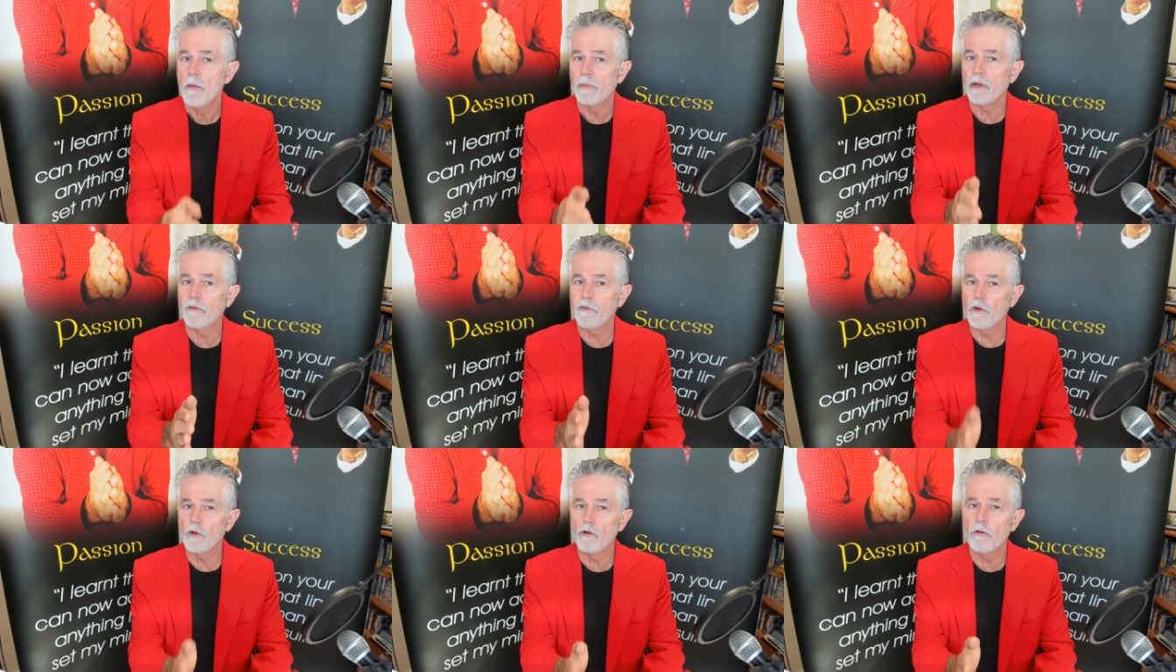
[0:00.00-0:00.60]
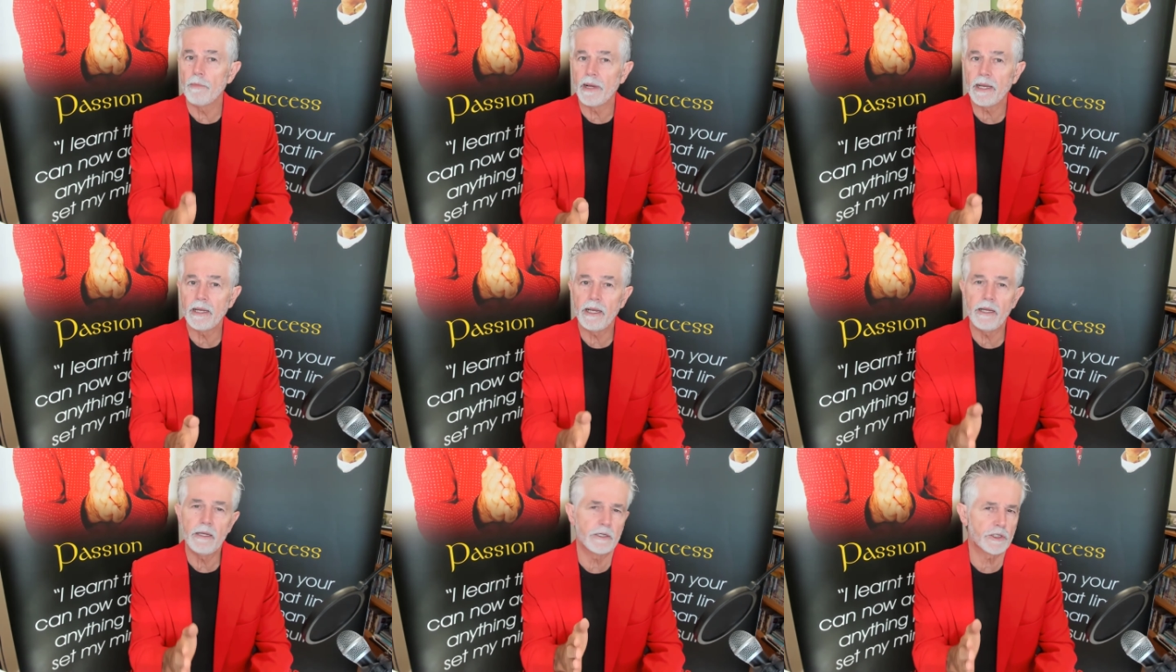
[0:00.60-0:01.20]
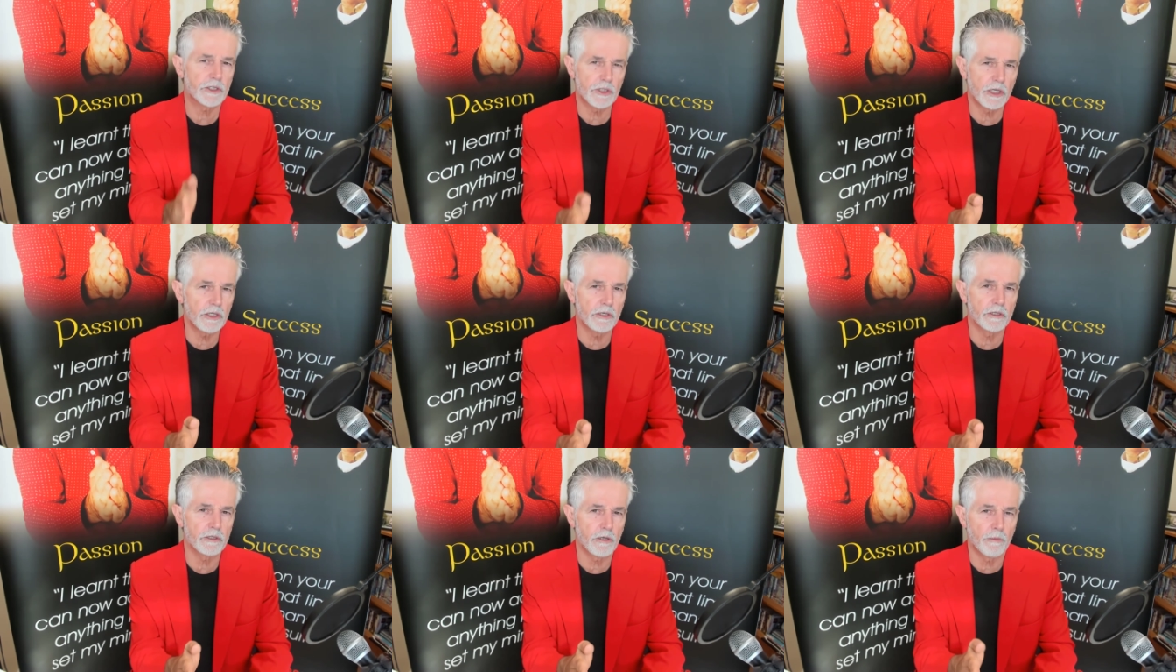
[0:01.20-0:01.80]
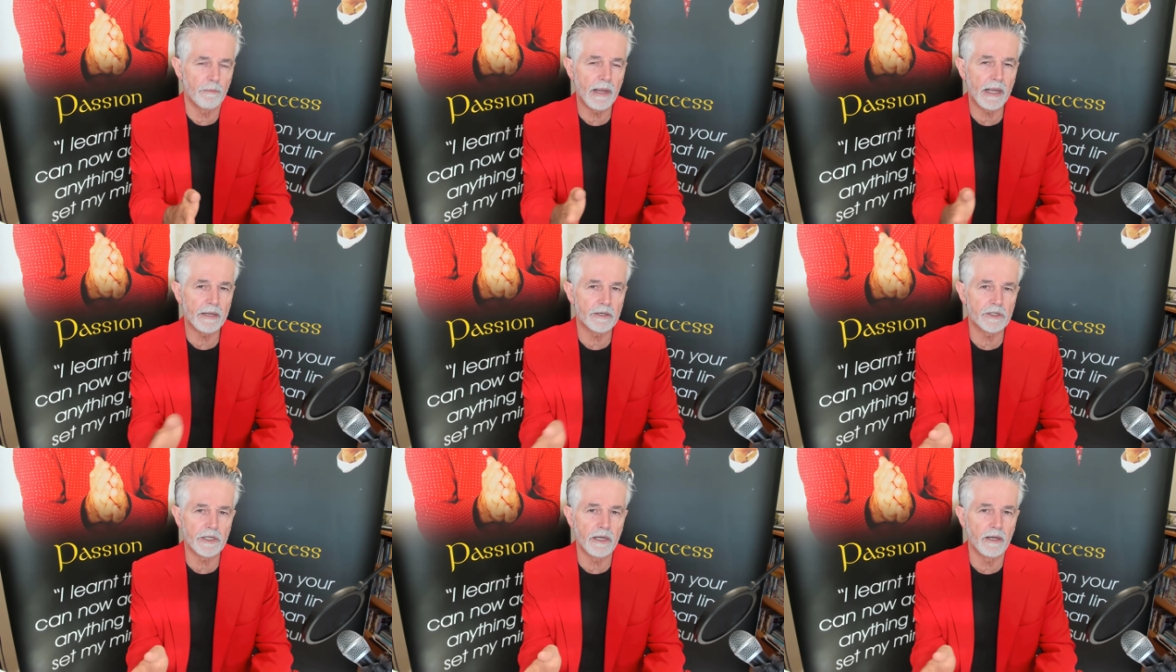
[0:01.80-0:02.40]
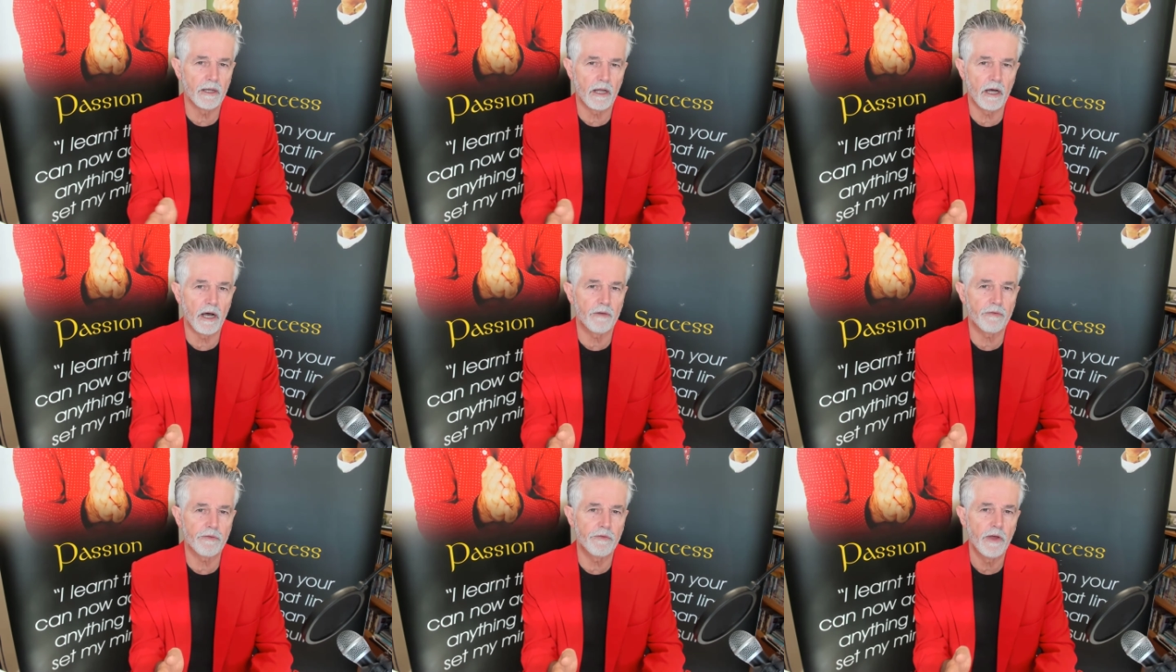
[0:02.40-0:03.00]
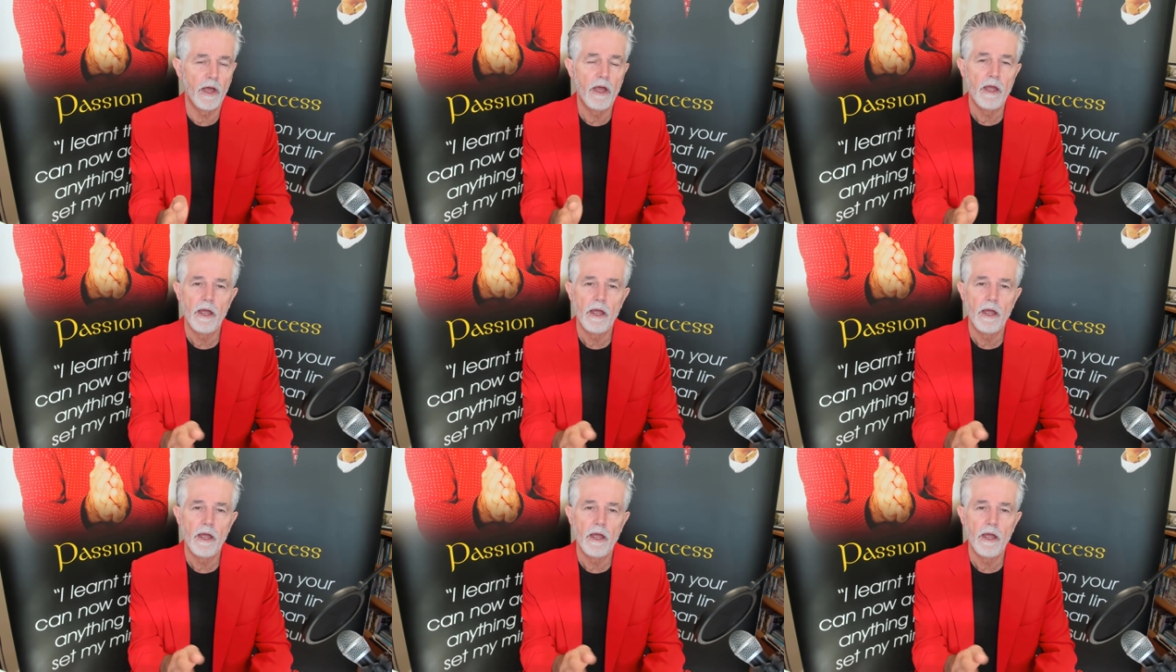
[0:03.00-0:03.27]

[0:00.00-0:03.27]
But if you're making decisions on matters in life,